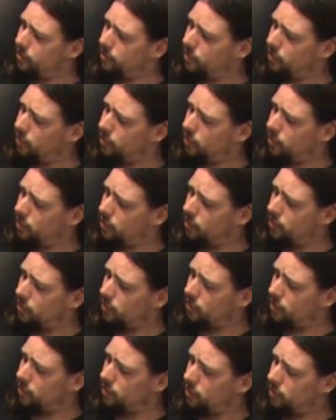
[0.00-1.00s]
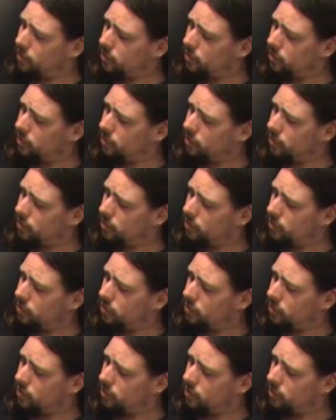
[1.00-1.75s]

(no one is talking)